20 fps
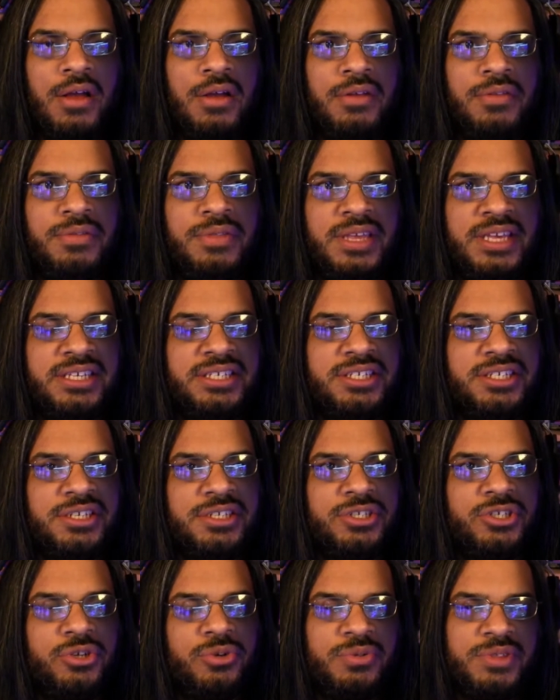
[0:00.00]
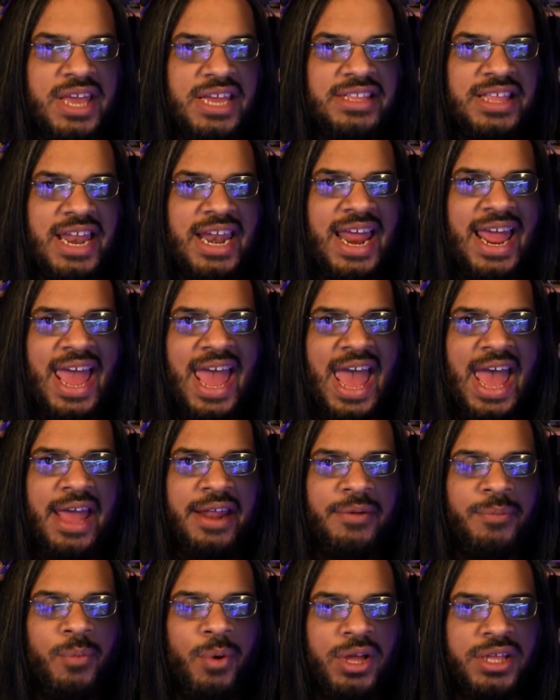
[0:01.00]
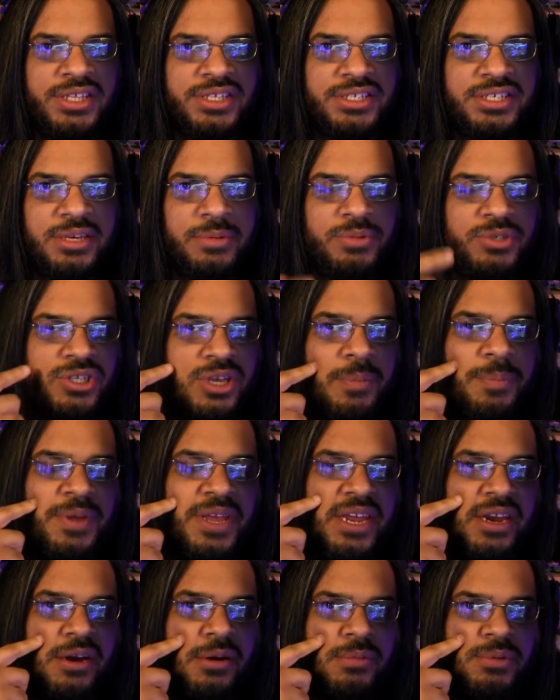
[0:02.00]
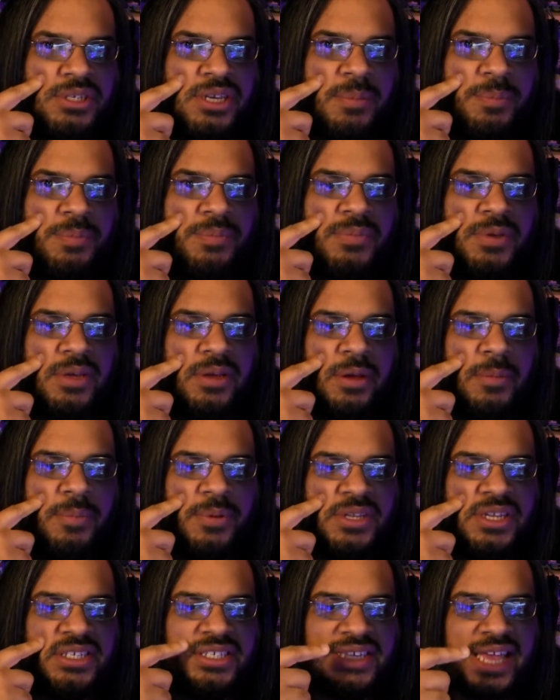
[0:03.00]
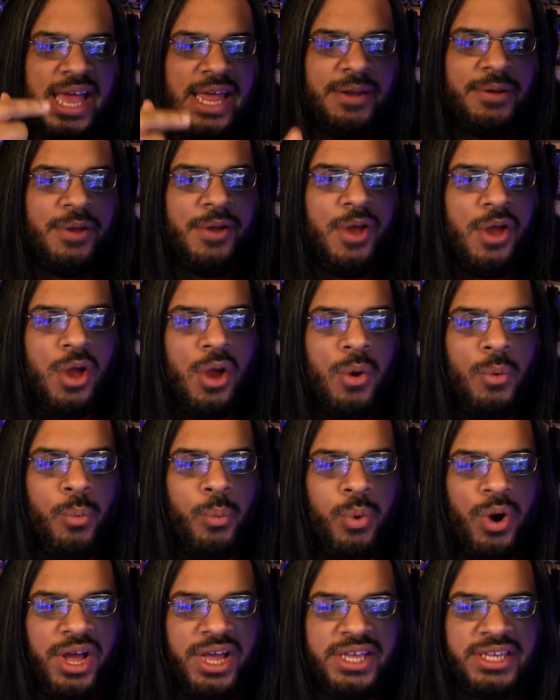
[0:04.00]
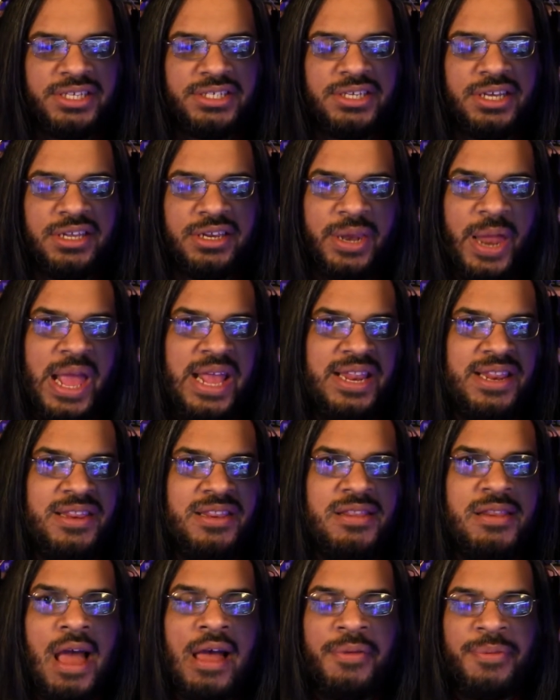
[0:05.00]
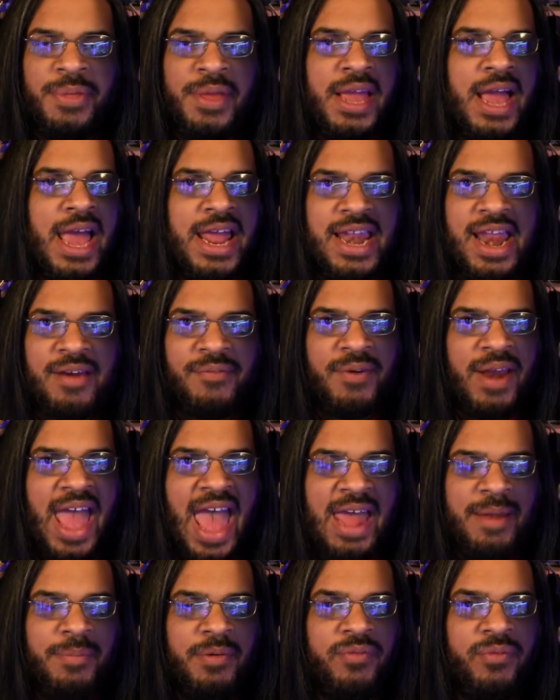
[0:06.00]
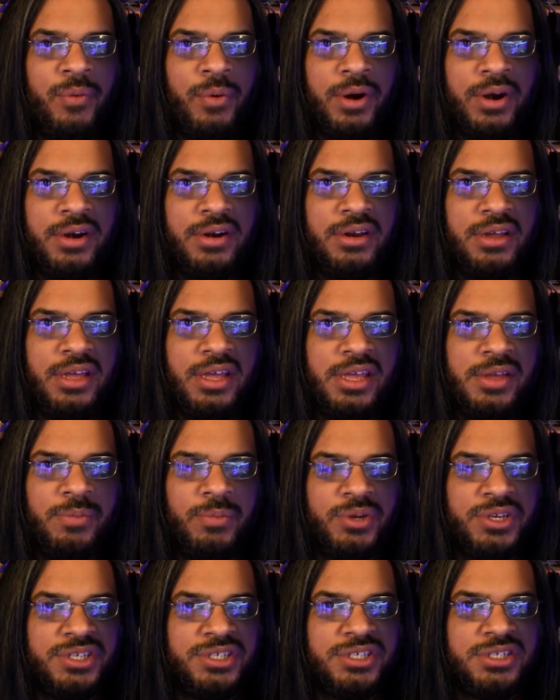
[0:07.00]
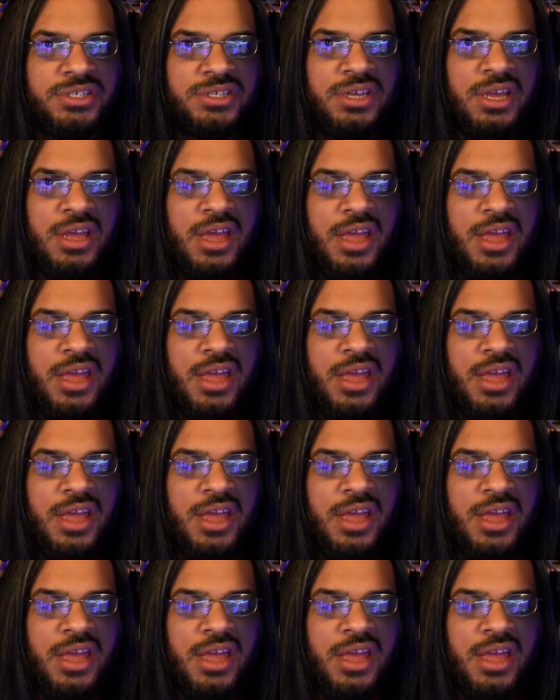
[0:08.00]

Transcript: This toothache that I had once, it was up here, it was up on the side, was like nothing I'd ever had before. It was